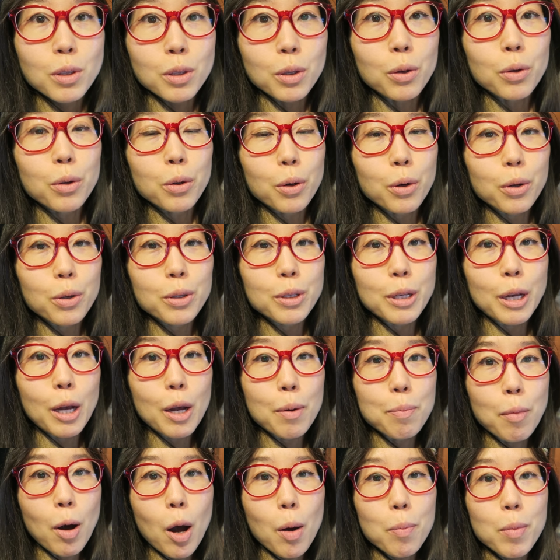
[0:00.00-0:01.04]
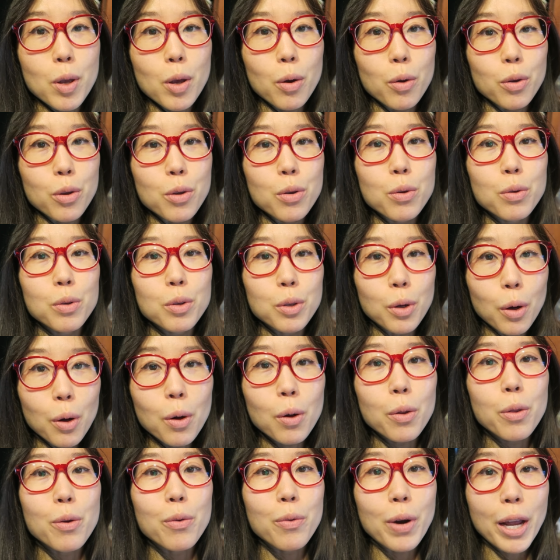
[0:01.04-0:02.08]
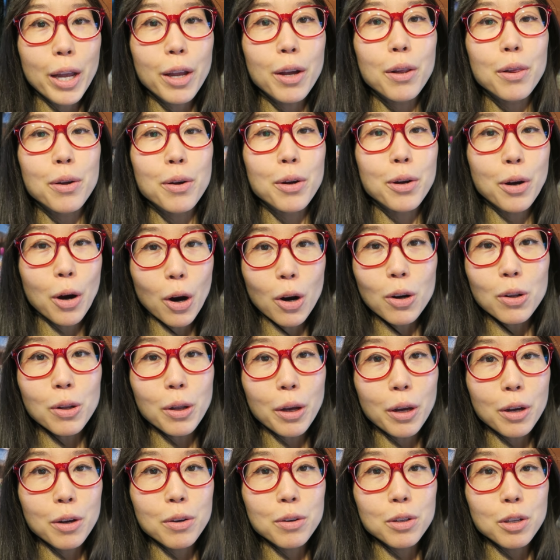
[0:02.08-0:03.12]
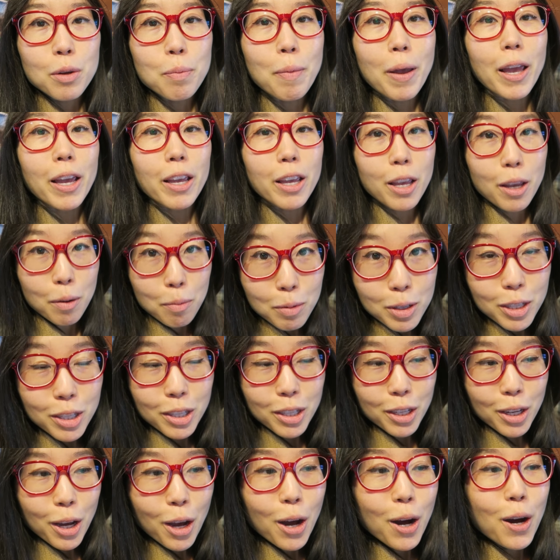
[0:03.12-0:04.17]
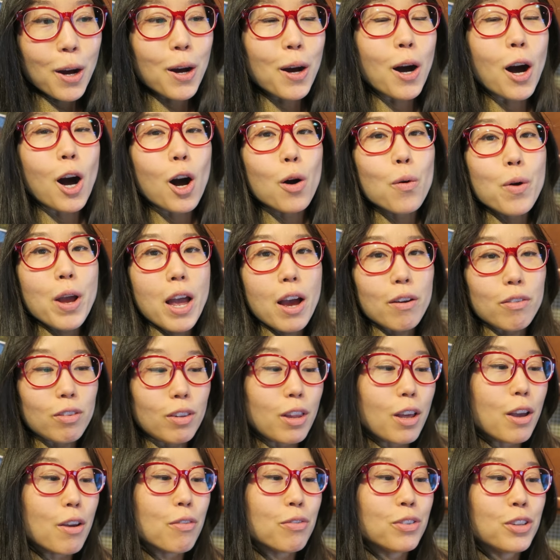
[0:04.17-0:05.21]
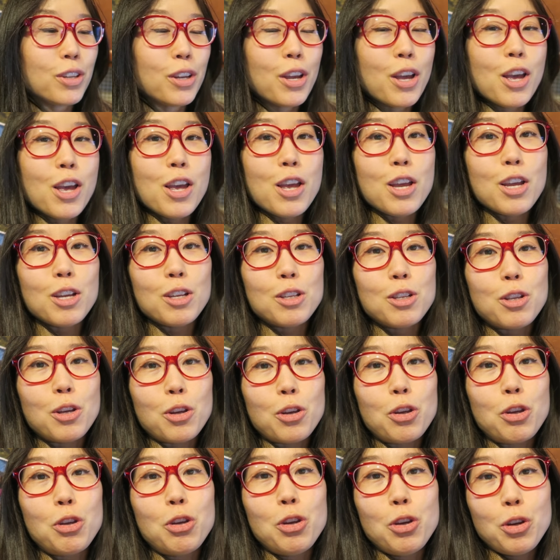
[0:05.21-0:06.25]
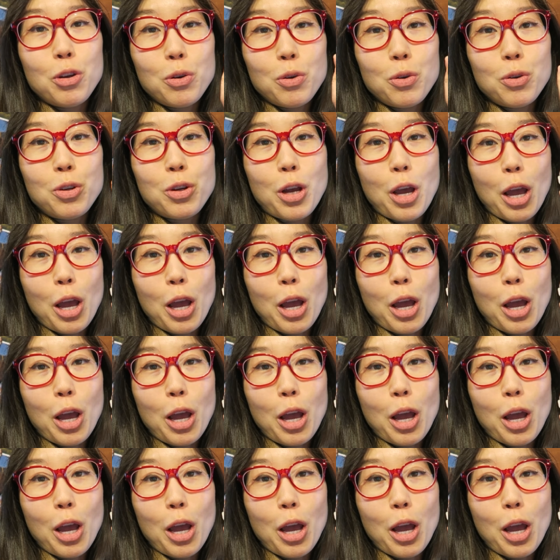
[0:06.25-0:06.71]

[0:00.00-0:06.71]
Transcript: so it turns out Momio used all the regular garlic to make kimchi all we have left is the huge